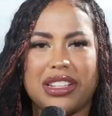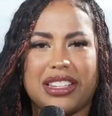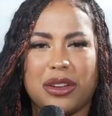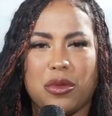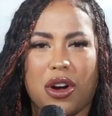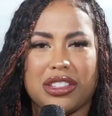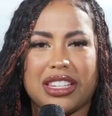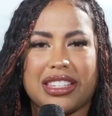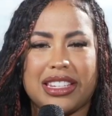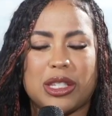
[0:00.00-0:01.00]
that we did want
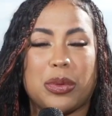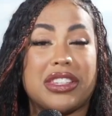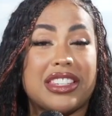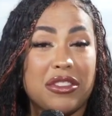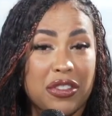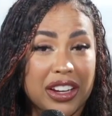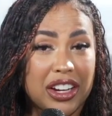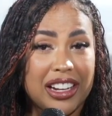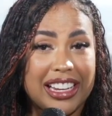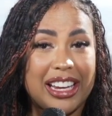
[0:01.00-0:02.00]
to see,
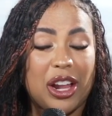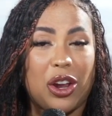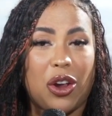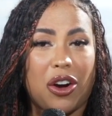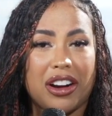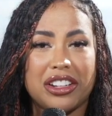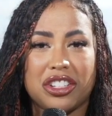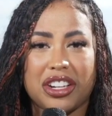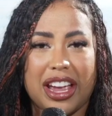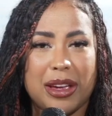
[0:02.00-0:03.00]
specifically Lauren
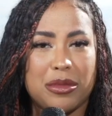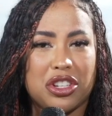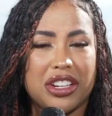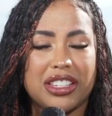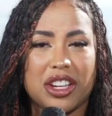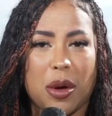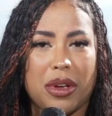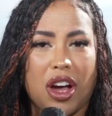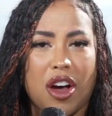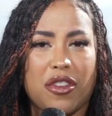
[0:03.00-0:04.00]
James. She's
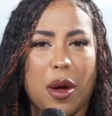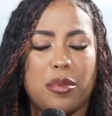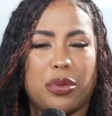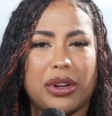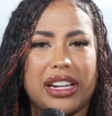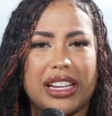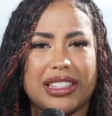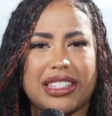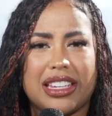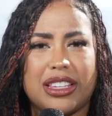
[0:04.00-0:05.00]
coming off a
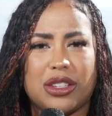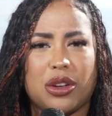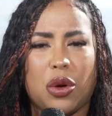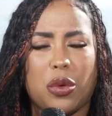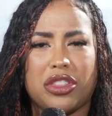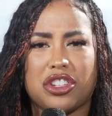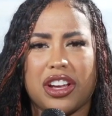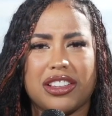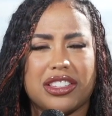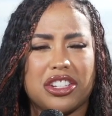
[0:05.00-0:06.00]
brilliant season with
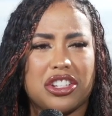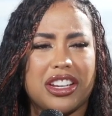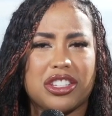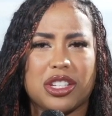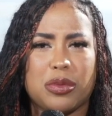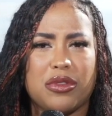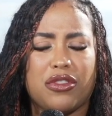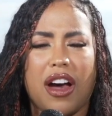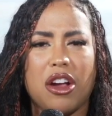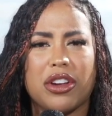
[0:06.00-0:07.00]
Chelsea. She has just been
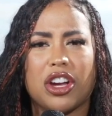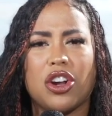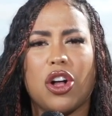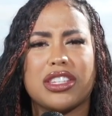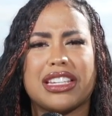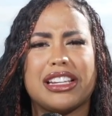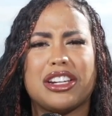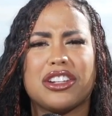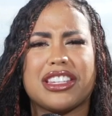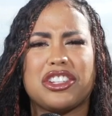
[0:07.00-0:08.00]
firing on all
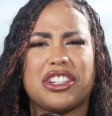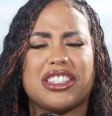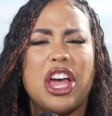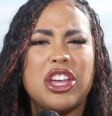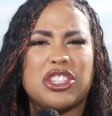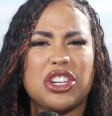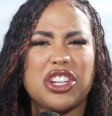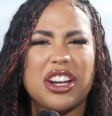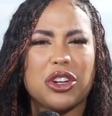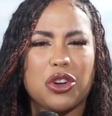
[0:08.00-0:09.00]
cylinders, and she's such
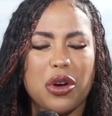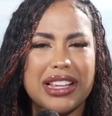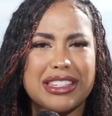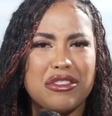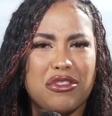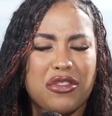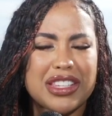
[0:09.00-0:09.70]
an aggressive,